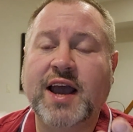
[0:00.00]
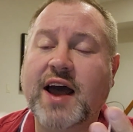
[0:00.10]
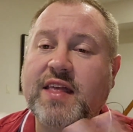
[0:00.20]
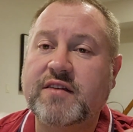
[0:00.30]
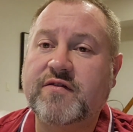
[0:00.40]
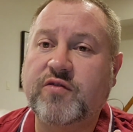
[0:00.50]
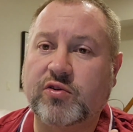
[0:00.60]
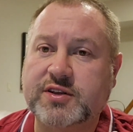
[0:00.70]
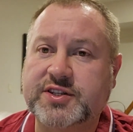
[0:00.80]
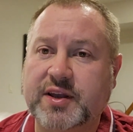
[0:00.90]
And then
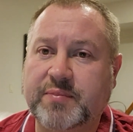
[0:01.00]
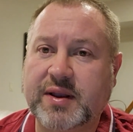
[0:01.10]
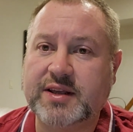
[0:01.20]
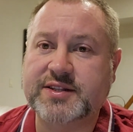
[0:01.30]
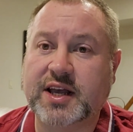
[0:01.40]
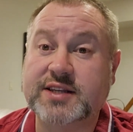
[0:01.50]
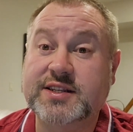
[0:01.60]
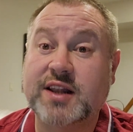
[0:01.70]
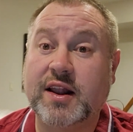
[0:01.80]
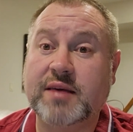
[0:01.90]
4 sub-pillars that are
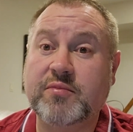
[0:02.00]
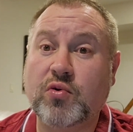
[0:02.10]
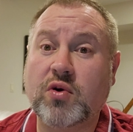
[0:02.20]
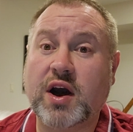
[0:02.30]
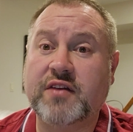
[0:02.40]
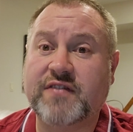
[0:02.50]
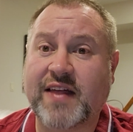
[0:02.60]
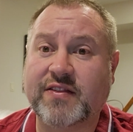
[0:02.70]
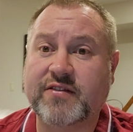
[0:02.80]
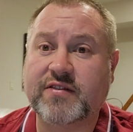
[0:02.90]
slightly more
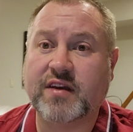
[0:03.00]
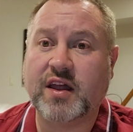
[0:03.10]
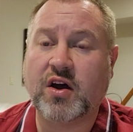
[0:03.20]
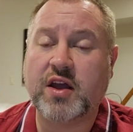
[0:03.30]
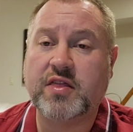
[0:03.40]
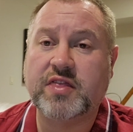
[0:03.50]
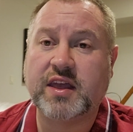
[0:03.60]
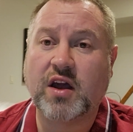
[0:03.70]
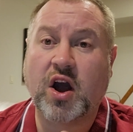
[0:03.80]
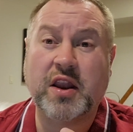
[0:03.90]
advanced, and I
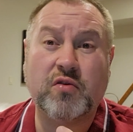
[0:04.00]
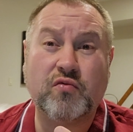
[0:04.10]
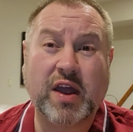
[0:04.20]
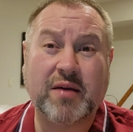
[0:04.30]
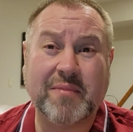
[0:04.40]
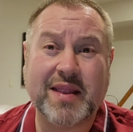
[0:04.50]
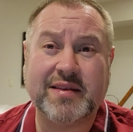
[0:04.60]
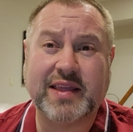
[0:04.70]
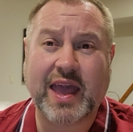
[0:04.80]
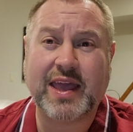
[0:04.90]
don't
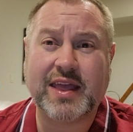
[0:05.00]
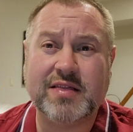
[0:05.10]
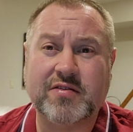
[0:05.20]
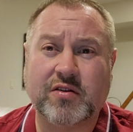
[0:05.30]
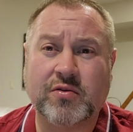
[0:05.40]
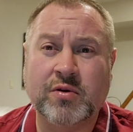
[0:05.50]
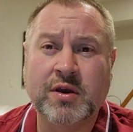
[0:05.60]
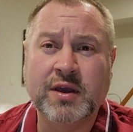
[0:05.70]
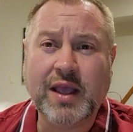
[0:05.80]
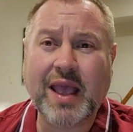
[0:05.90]
recommend getting into
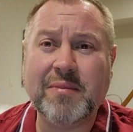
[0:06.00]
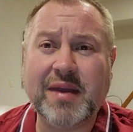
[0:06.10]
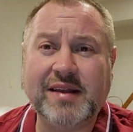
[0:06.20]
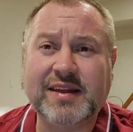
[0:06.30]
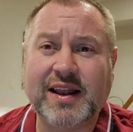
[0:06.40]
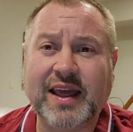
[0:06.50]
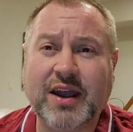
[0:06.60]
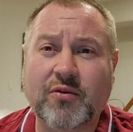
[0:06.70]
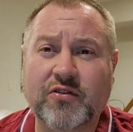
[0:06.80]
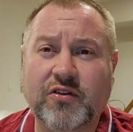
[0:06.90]
immediately
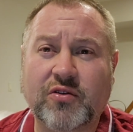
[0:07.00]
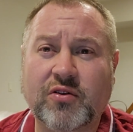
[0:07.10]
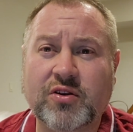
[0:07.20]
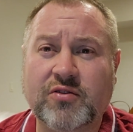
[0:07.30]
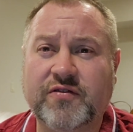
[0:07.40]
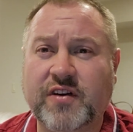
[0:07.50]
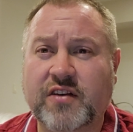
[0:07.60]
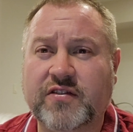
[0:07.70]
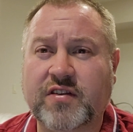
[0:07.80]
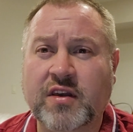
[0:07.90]
or as your
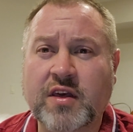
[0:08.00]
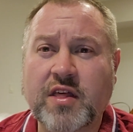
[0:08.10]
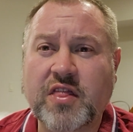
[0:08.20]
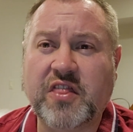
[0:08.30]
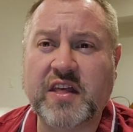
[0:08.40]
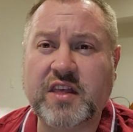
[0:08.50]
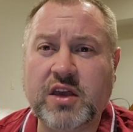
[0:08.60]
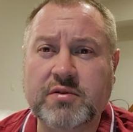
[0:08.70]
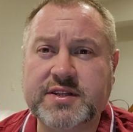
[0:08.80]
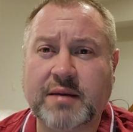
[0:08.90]
first thing that
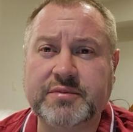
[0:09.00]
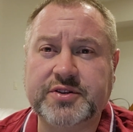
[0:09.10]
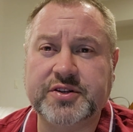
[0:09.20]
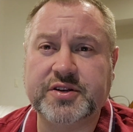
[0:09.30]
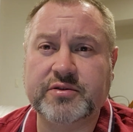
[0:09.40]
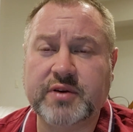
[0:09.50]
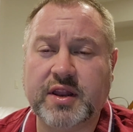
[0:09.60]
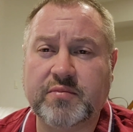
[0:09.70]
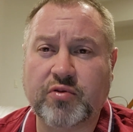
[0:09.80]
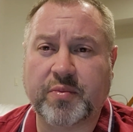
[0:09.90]
you attempt to do
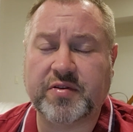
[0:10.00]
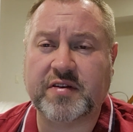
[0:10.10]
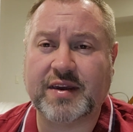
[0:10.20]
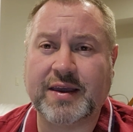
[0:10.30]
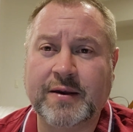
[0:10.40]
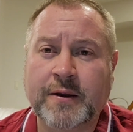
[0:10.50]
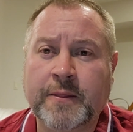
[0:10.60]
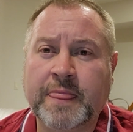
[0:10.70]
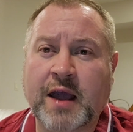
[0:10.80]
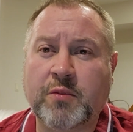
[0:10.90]
in property.
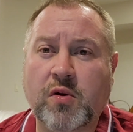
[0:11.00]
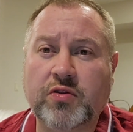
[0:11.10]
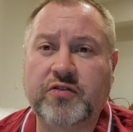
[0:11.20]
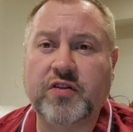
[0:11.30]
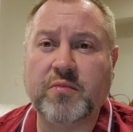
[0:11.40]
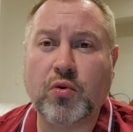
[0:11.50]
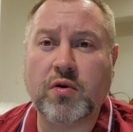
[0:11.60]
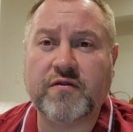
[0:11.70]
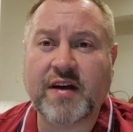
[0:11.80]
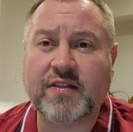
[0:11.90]
And we're on to the
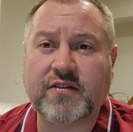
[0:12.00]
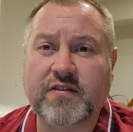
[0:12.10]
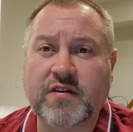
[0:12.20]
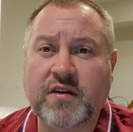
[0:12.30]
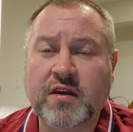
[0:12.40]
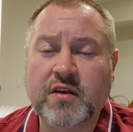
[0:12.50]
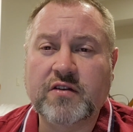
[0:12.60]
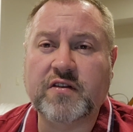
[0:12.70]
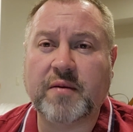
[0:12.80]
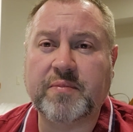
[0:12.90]
more advanced
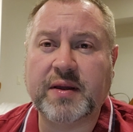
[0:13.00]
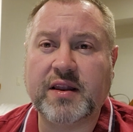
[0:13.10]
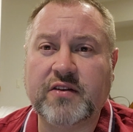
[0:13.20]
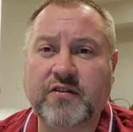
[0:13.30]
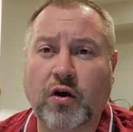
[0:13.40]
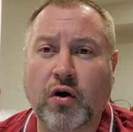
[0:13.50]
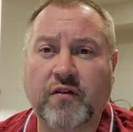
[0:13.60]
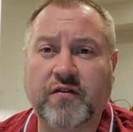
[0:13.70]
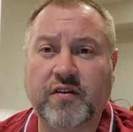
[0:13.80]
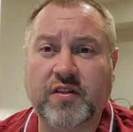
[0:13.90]
sub-pillars
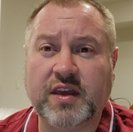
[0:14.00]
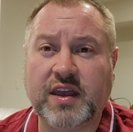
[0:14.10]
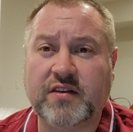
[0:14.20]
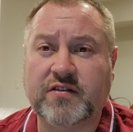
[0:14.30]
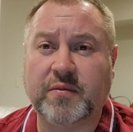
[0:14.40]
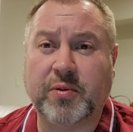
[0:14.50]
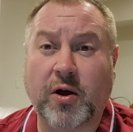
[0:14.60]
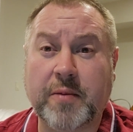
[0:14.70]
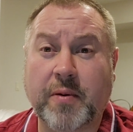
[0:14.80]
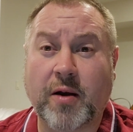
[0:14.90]
of the
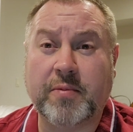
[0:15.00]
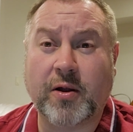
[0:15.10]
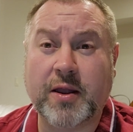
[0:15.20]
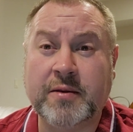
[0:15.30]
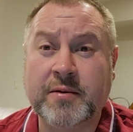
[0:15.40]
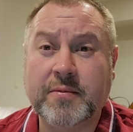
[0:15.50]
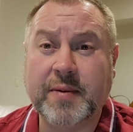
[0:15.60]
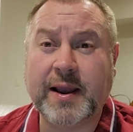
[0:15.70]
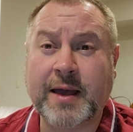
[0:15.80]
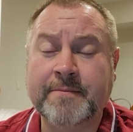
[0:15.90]
supply pipeline
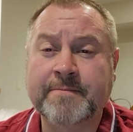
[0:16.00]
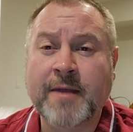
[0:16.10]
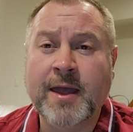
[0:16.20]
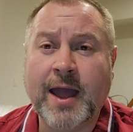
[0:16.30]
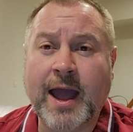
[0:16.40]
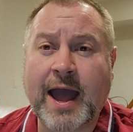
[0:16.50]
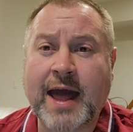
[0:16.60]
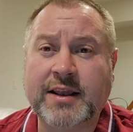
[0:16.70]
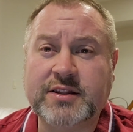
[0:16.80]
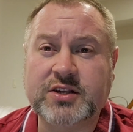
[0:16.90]
pillar,
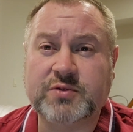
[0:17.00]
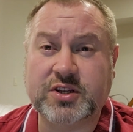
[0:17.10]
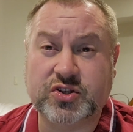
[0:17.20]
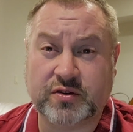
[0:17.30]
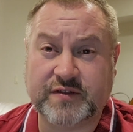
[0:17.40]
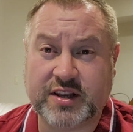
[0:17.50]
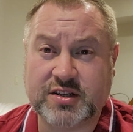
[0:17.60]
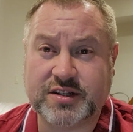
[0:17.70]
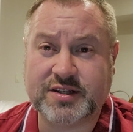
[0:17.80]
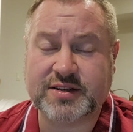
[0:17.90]
and this one is joint
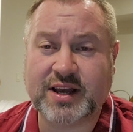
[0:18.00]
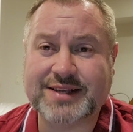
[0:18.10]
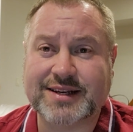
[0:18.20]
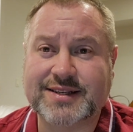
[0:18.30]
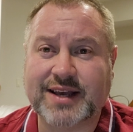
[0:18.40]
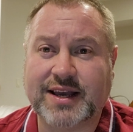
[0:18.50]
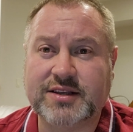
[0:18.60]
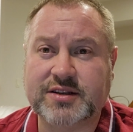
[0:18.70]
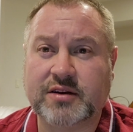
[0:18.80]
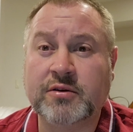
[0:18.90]
ventures, as I say.
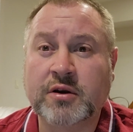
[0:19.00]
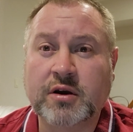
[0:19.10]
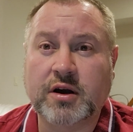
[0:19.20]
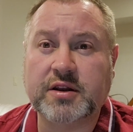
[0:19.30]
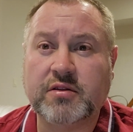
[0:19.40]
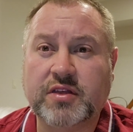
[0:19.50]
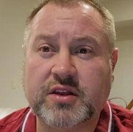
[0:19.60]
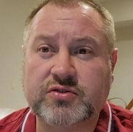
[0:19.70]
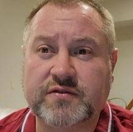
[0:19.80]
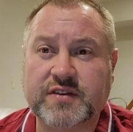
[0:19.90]
So I don't
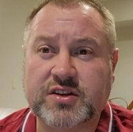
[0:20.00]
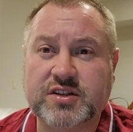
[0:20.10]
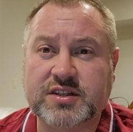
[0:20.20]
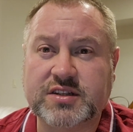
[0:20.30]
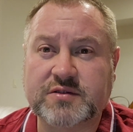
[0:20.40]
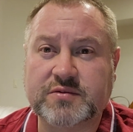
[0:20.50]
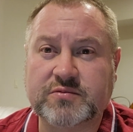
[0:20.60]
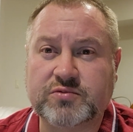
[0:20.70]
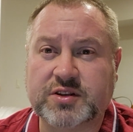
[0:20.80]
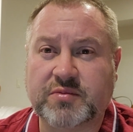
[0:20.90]
think joint ventures is
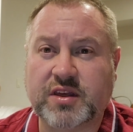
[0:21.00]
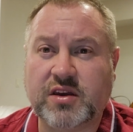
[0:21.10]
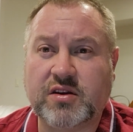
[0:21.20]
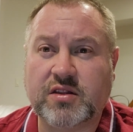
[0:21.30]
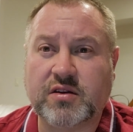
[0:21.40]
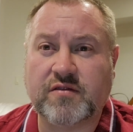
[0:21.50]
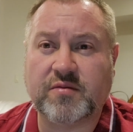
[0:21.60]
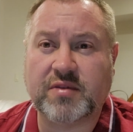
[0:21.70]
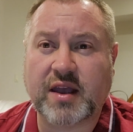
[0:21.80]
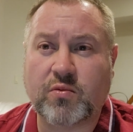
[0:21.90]
something you can do
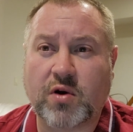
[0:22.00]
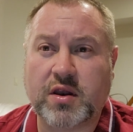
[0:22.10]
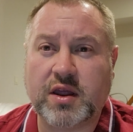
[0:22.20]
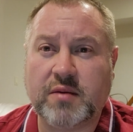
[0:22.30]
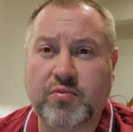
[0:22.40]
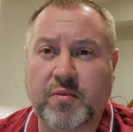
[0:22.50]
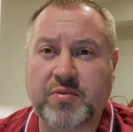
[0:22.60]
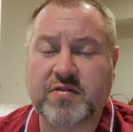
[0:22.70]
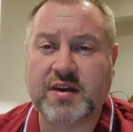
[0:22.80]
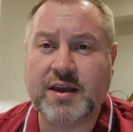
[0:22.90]
from day one in
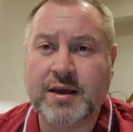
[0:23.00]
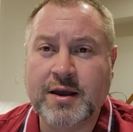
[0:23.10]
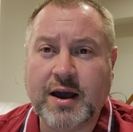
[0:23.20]
property.